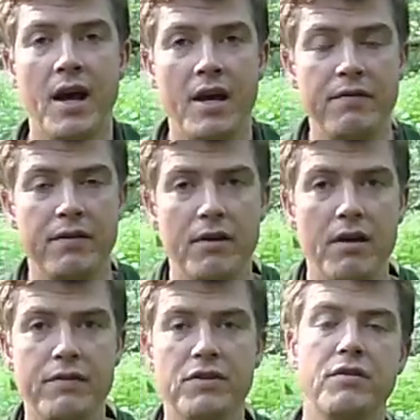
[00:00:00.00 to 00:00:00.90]
and if you're
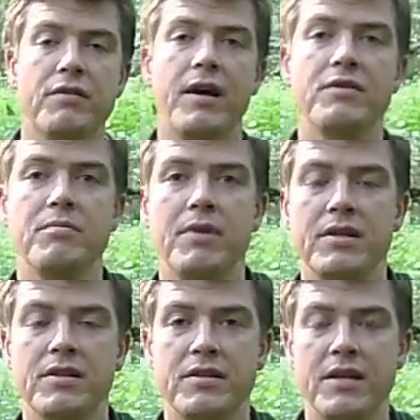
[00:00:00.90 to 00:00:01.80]
over 2,000
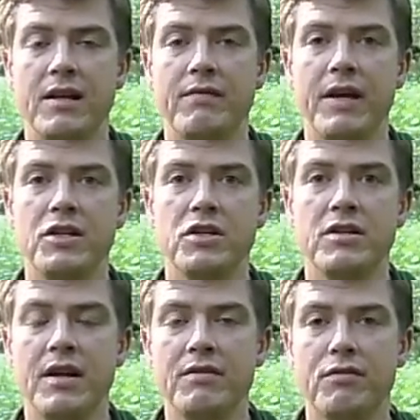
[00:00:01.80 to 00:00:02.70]
meters in
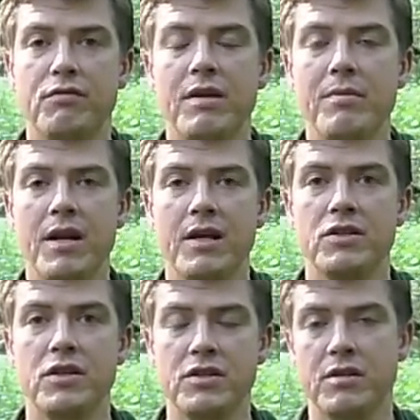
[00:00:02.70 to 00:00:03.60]
elevation, then 3 minutes
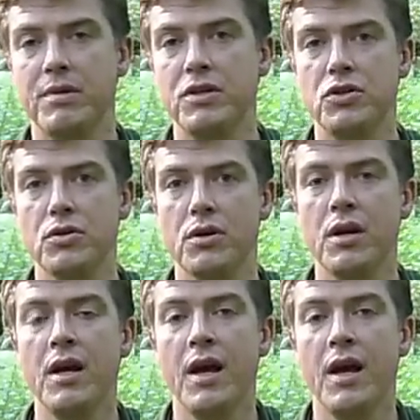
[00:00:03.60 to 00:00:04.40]
just to be sure.